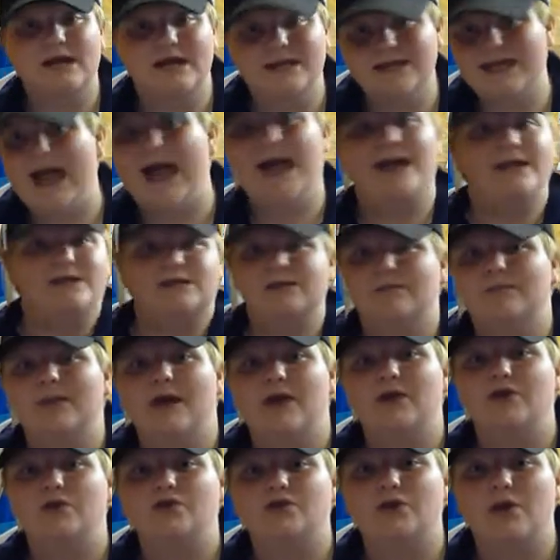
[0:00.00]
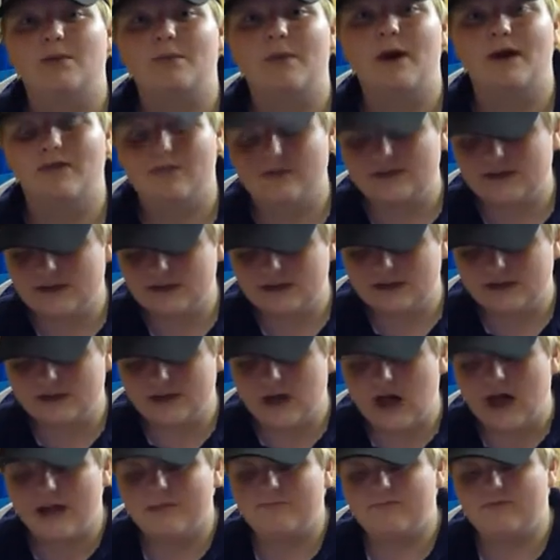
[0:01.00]
that is the plane you should go buy. This is the
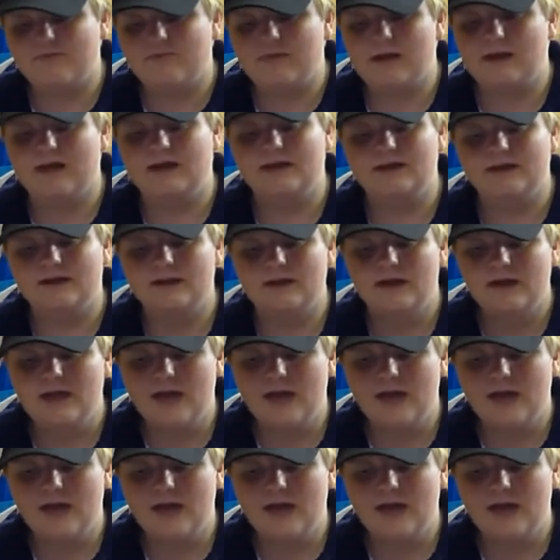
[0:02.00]
type of plane.